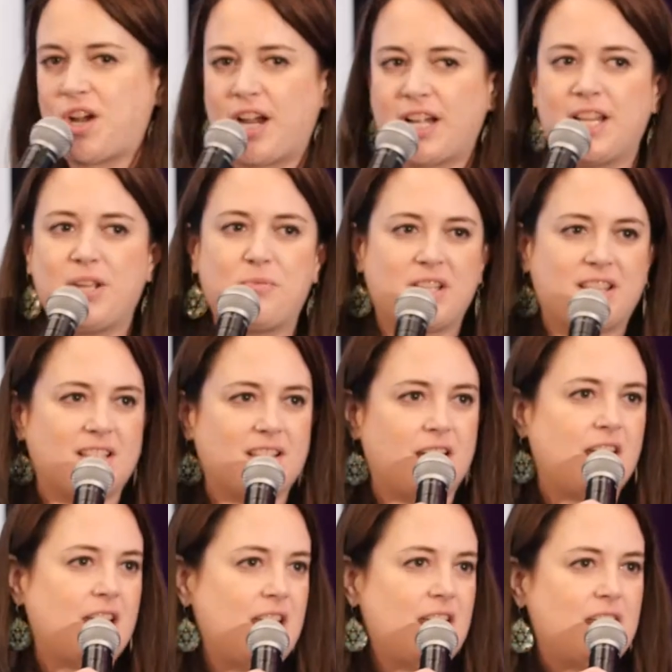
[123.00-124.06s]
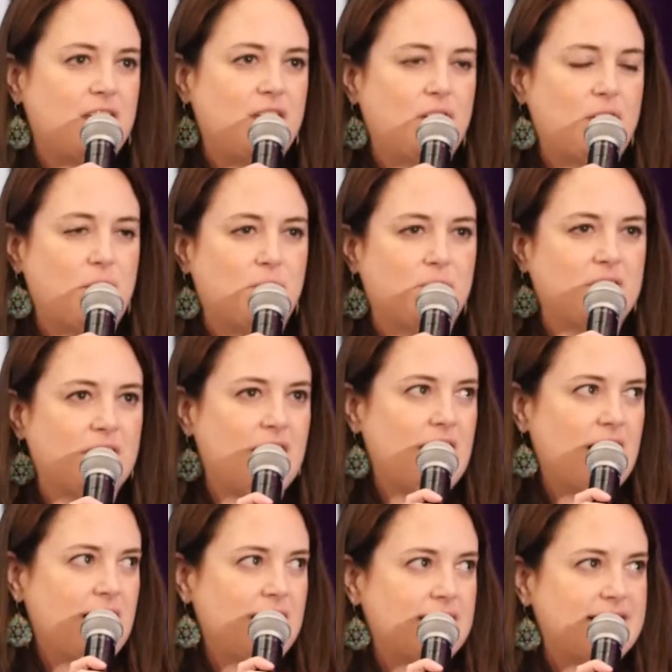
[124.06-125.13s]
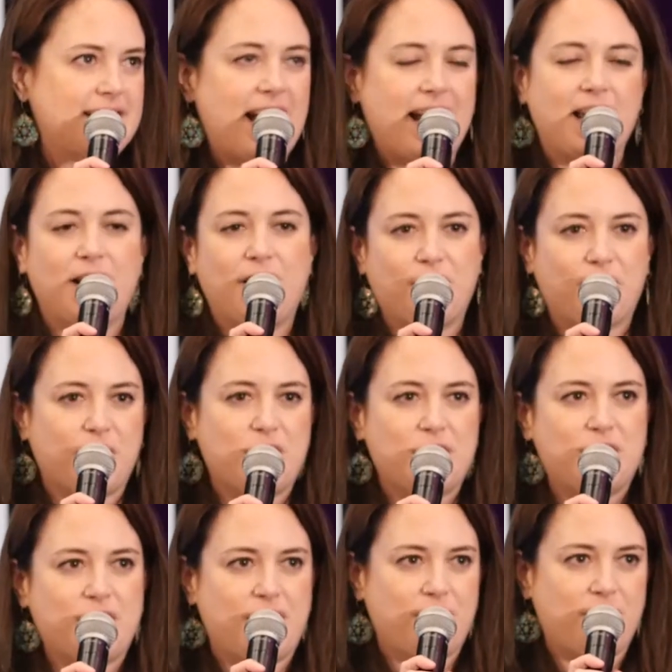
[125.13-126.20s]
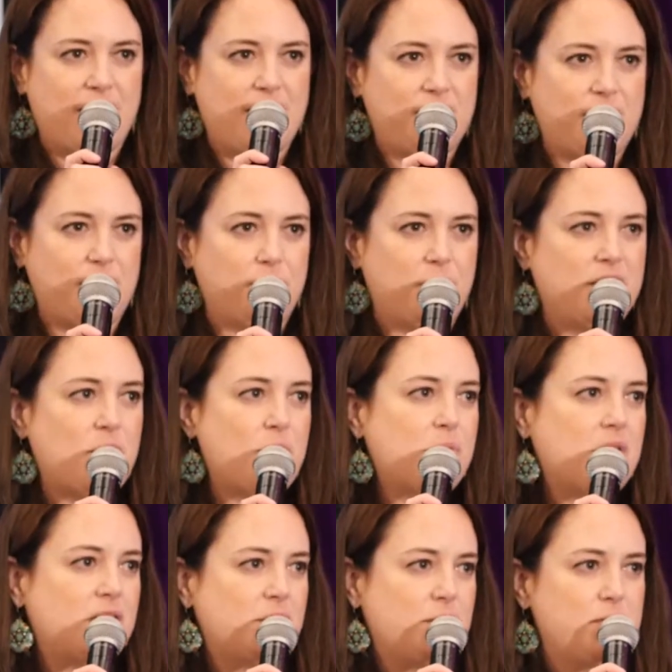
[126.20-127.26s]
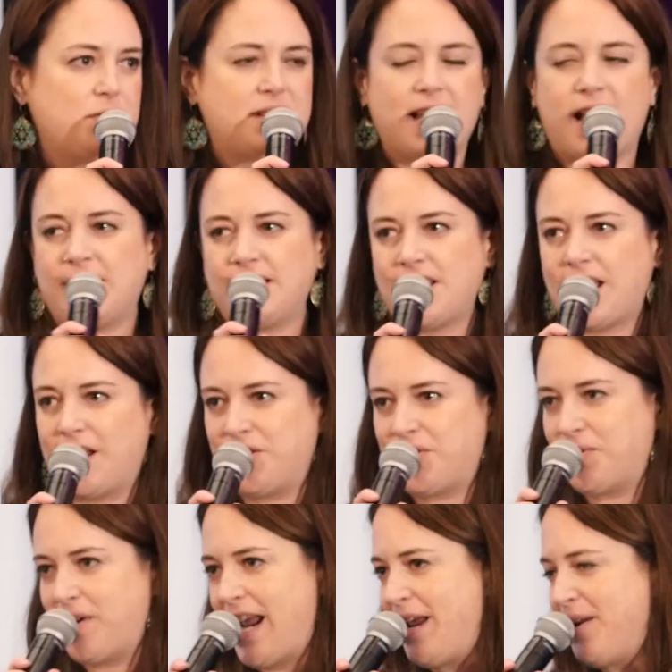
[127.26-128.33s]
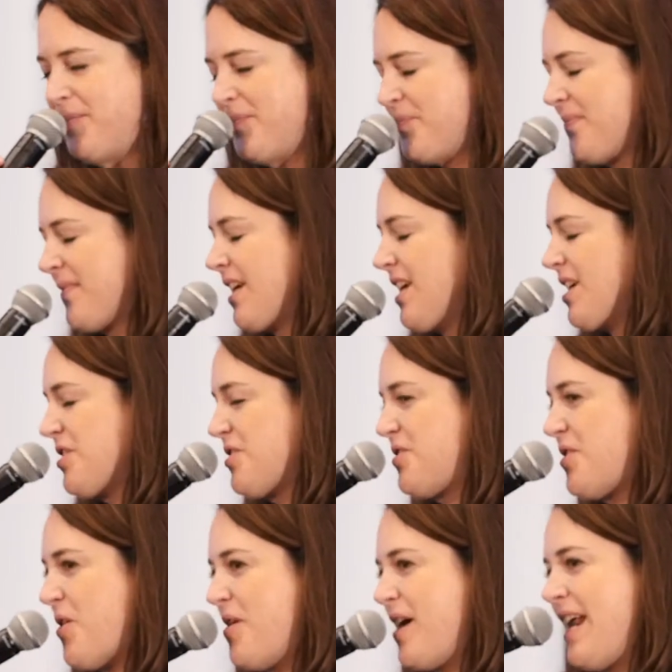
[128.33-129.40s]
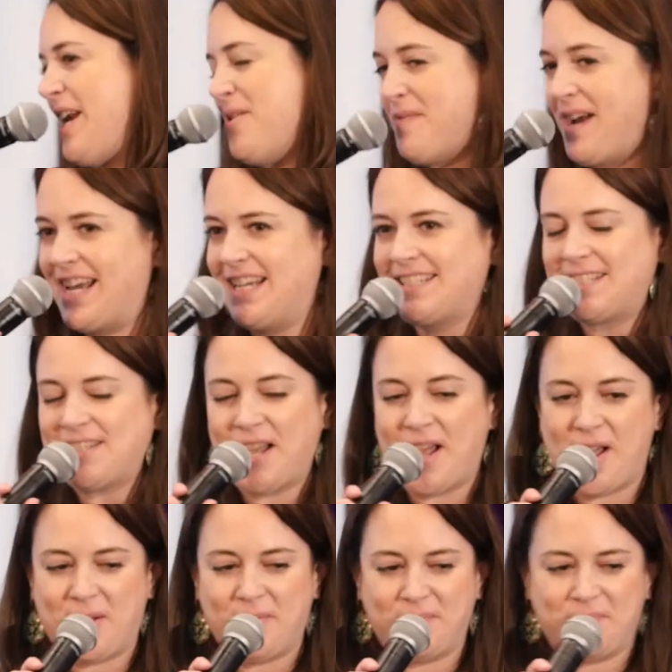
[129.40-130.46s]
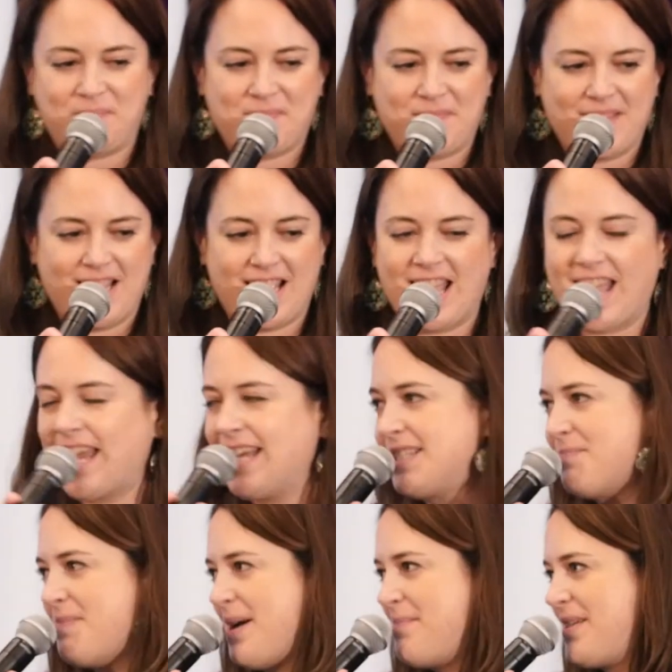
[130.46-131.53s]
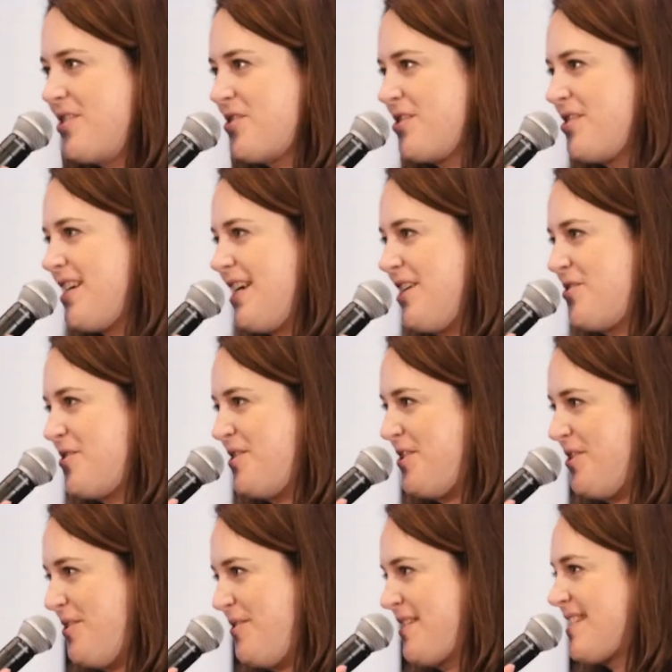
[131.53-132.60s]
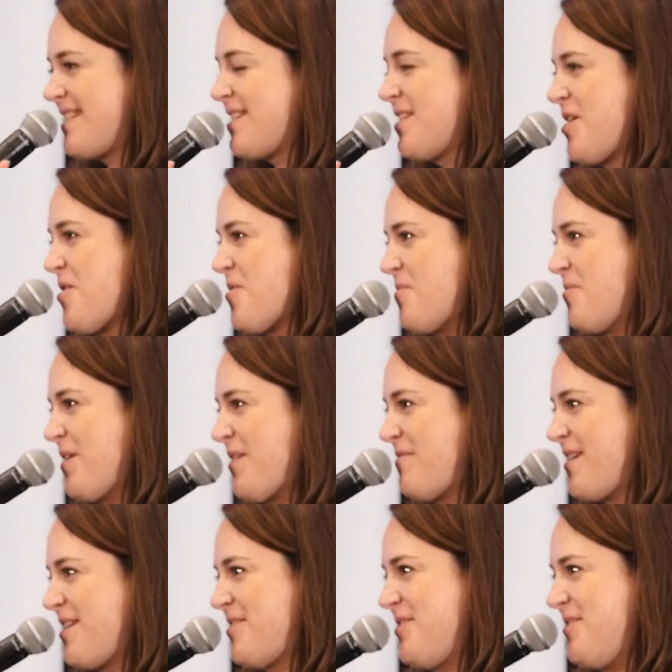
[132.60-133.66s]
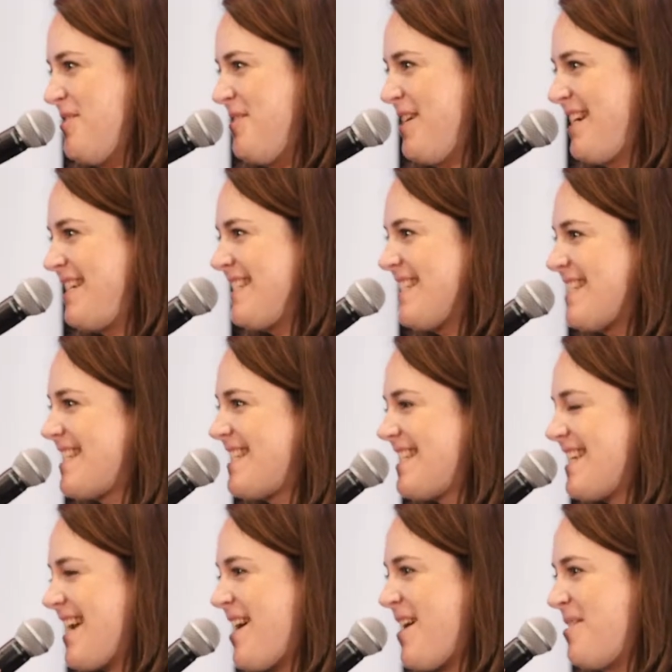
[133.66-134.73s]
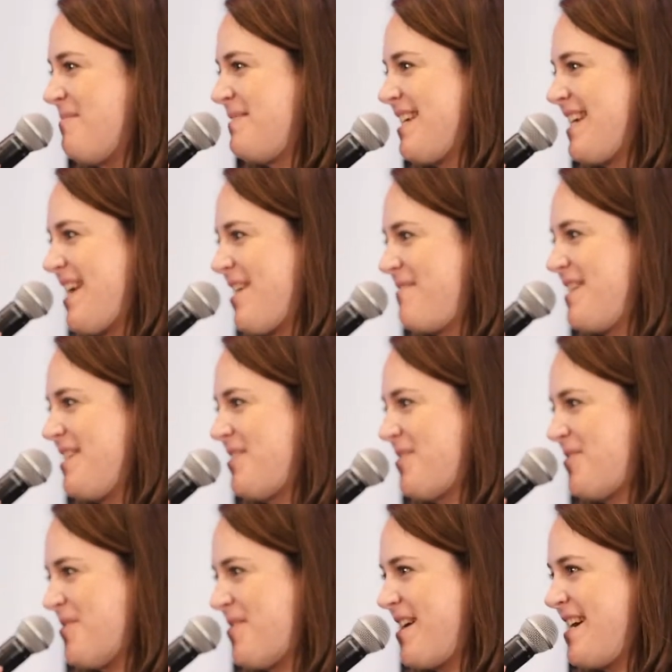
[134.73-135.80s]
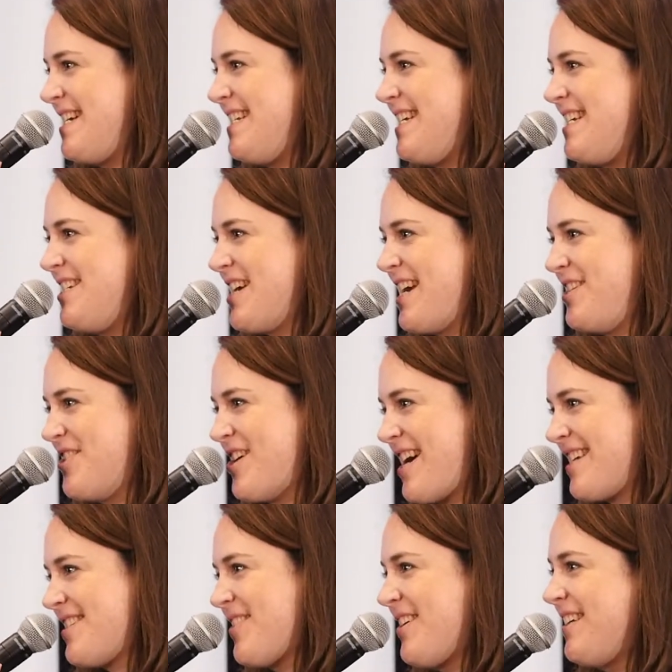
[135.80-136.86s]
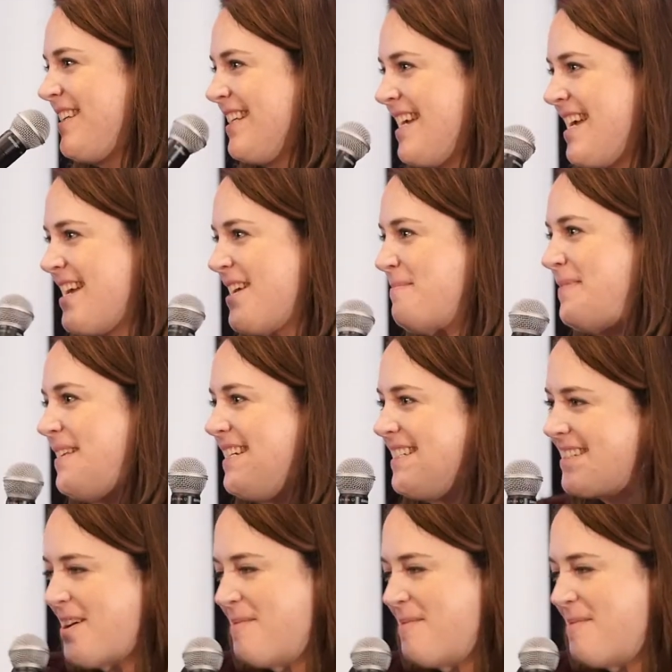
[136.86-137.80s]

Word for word: starting with the, you know, second and third generation. We don't want to lose that touch, right? So anyways, um, it's my pleasure to introduce one of our students um, to give his story, D J Jassal. Please